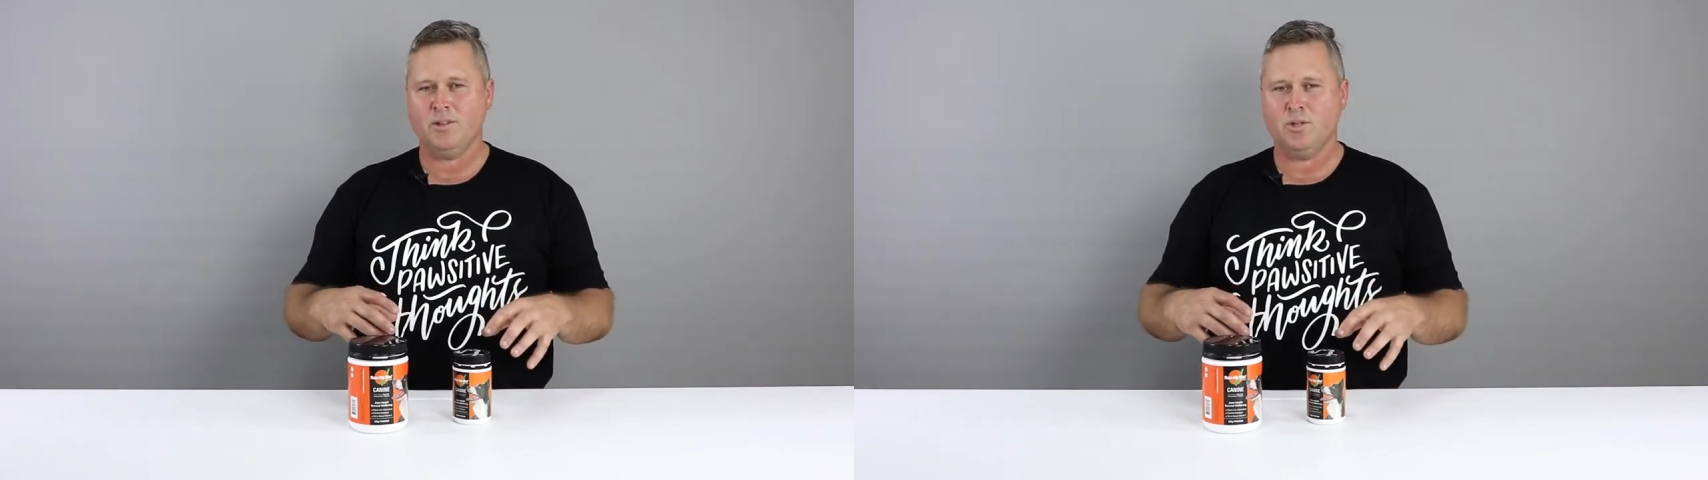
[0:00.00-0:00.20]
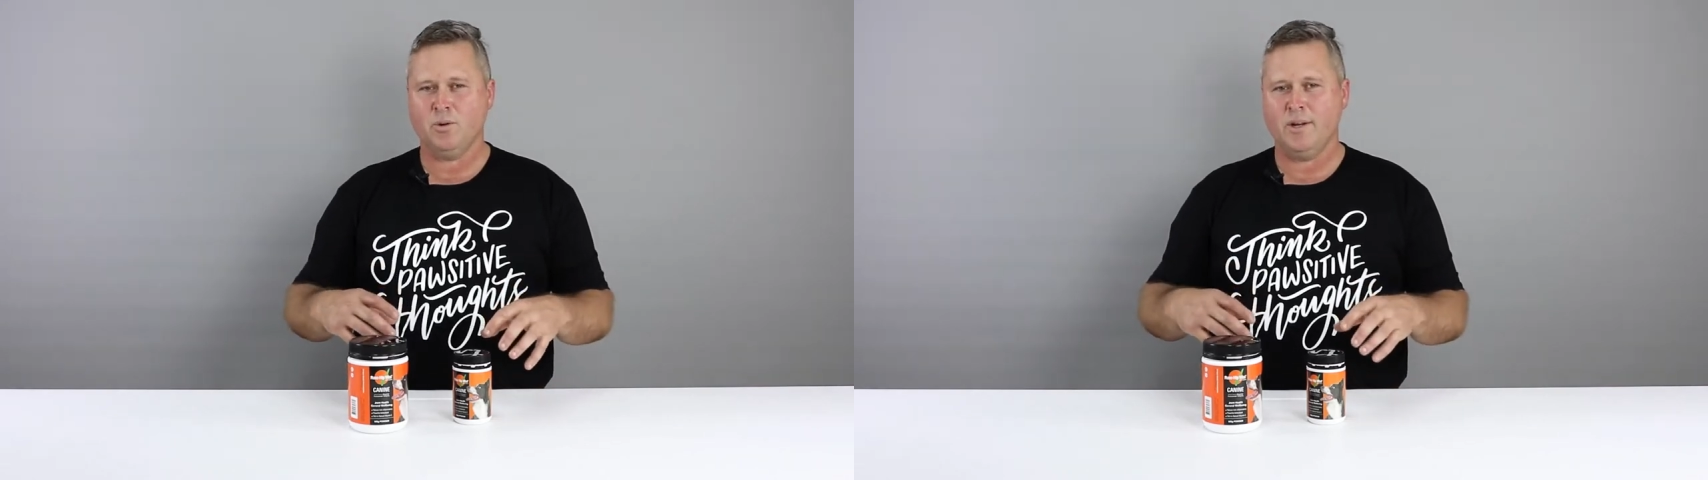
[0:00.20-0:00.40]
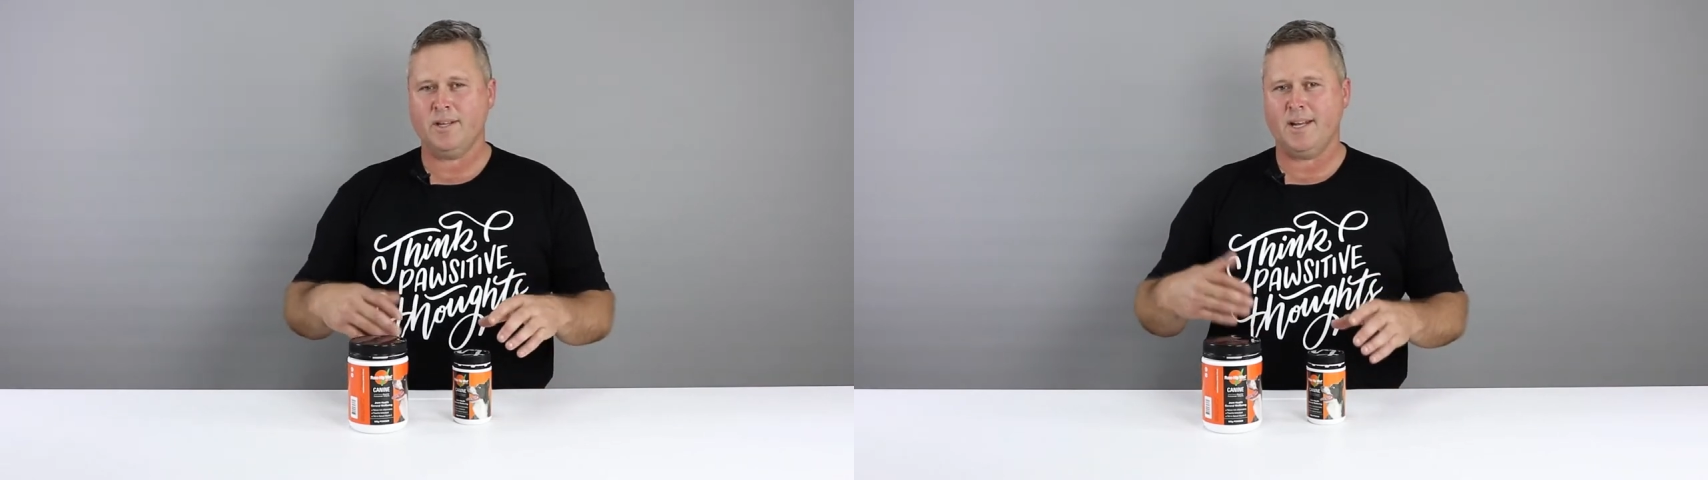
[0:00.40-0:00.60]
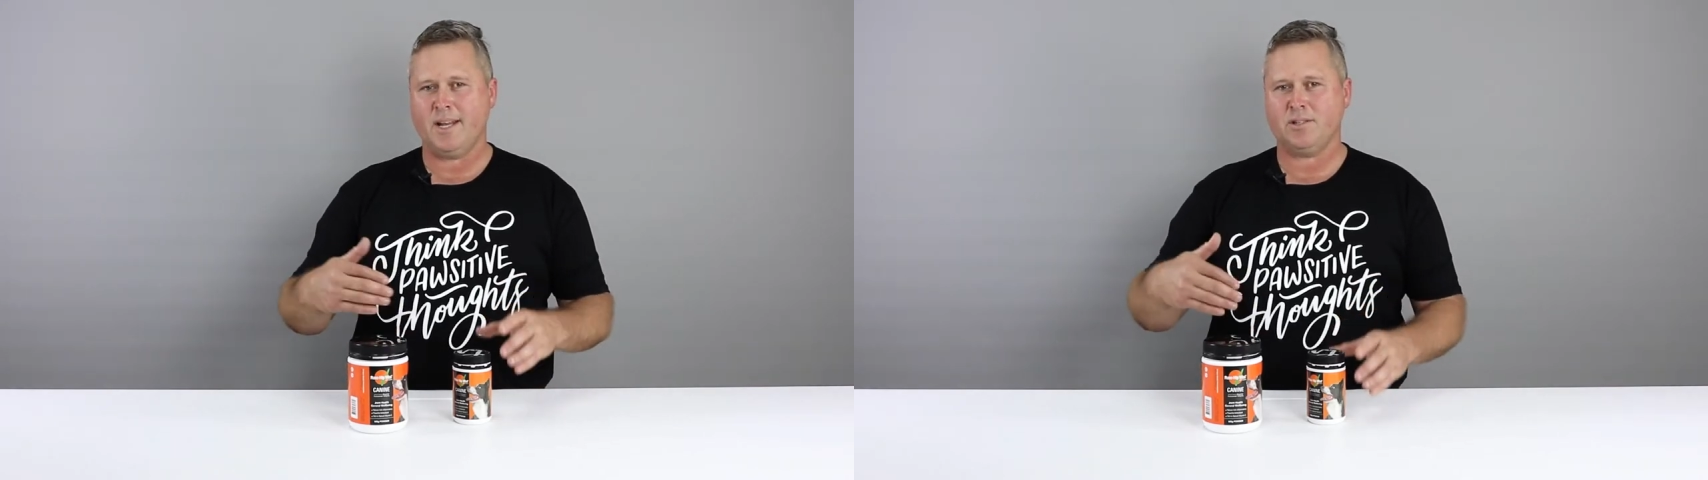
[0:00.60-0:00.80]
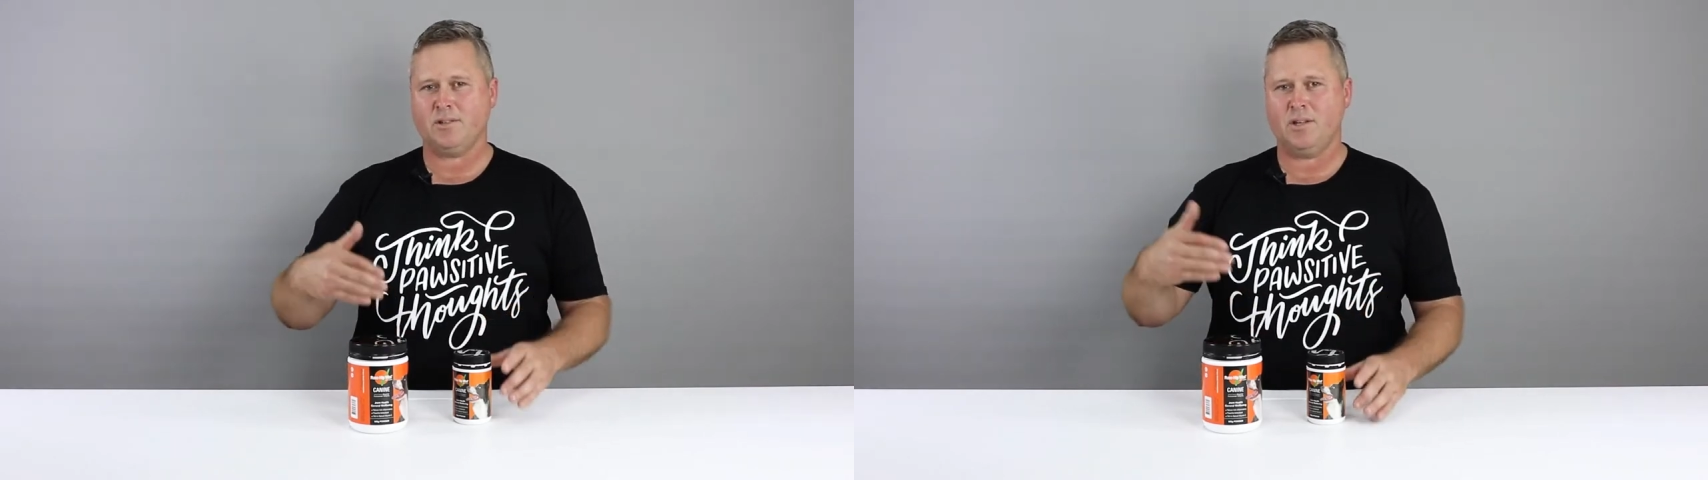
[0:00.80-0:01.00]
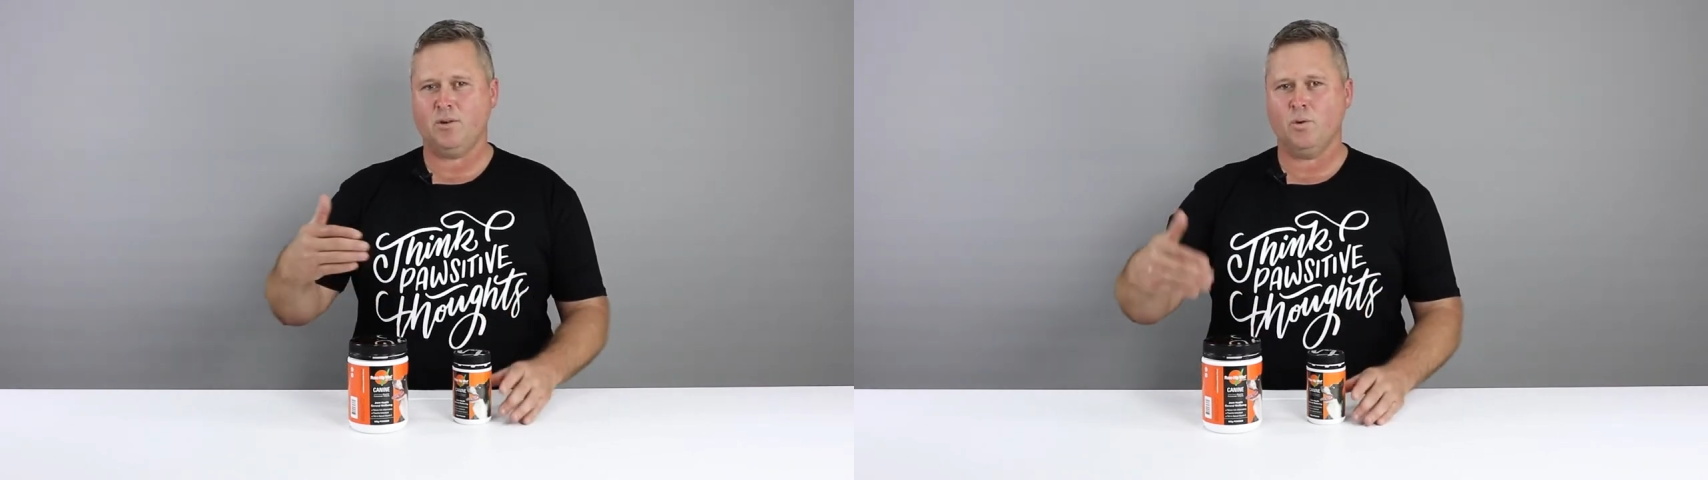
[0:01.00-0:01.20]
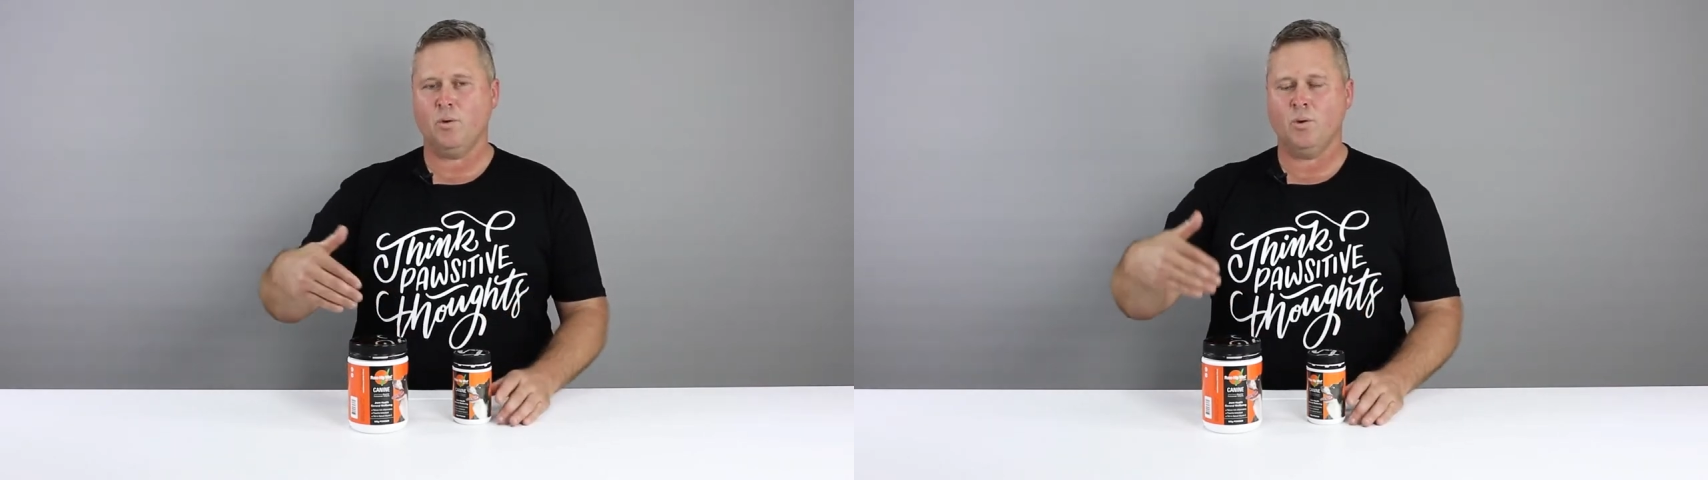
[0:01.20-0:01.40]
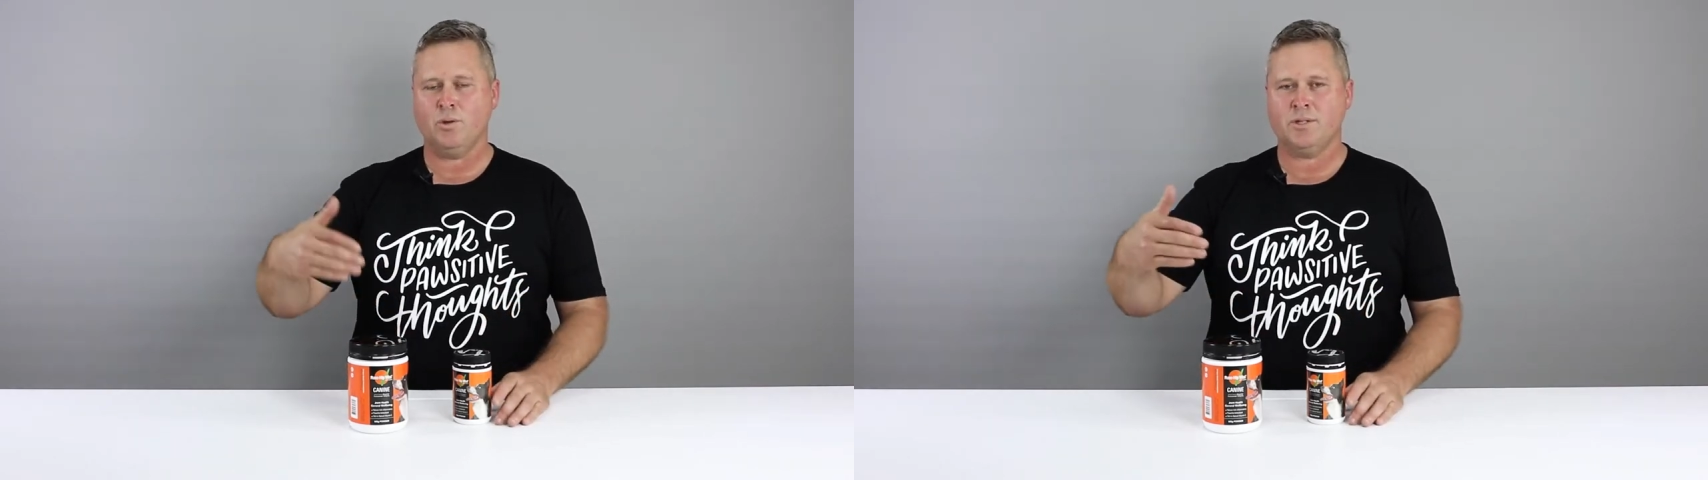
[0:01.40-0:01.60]
joint and actually
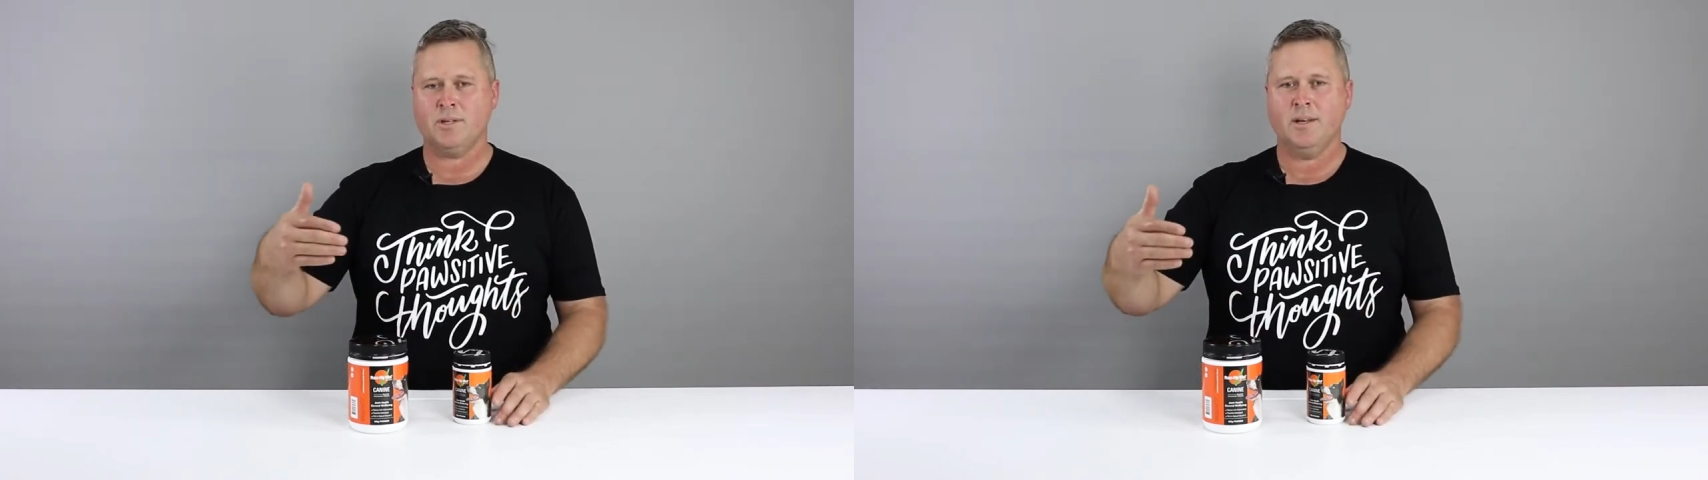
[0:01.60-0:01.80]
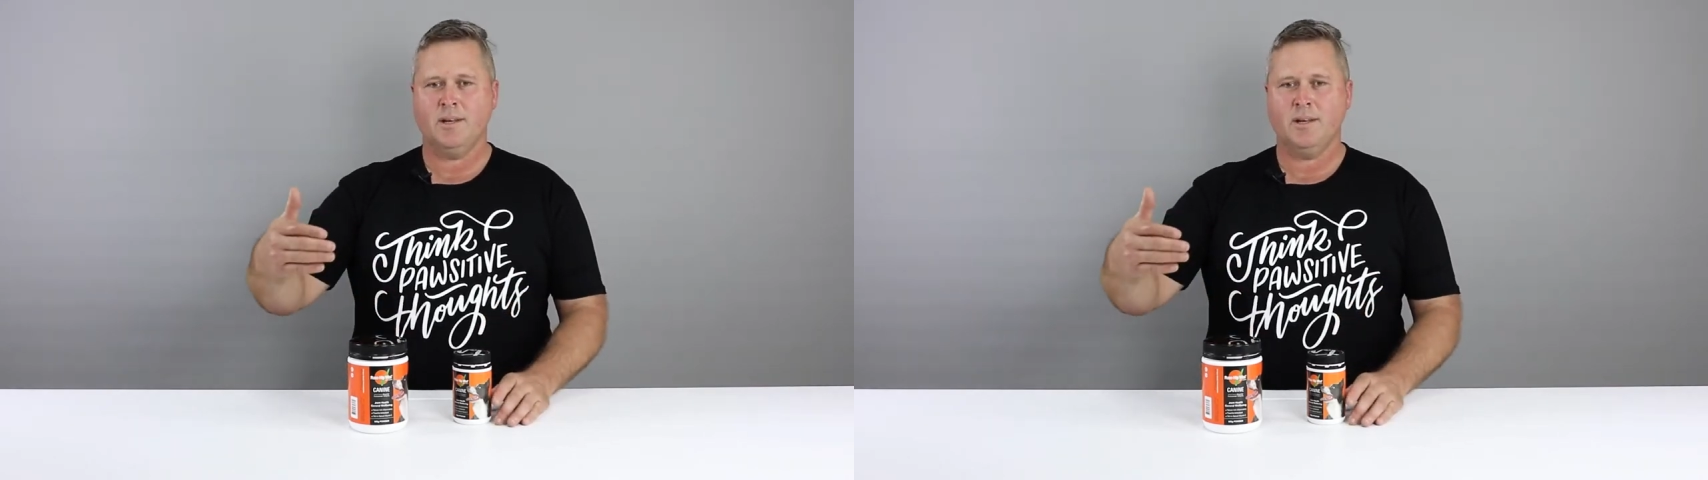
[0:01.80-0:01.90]
cause